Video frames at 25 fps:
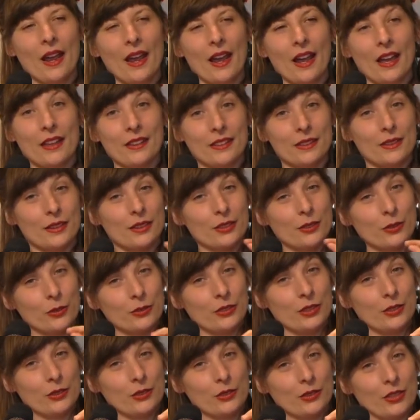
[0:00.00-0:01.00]
and good
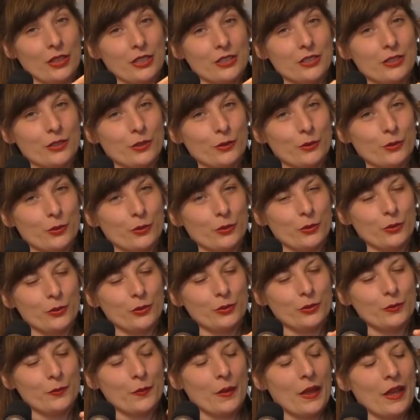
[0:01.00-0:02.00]
intonation, of
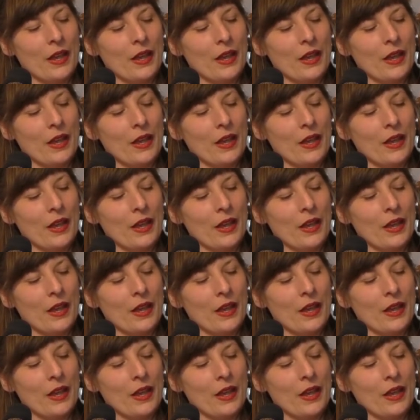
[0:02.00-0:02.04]
course.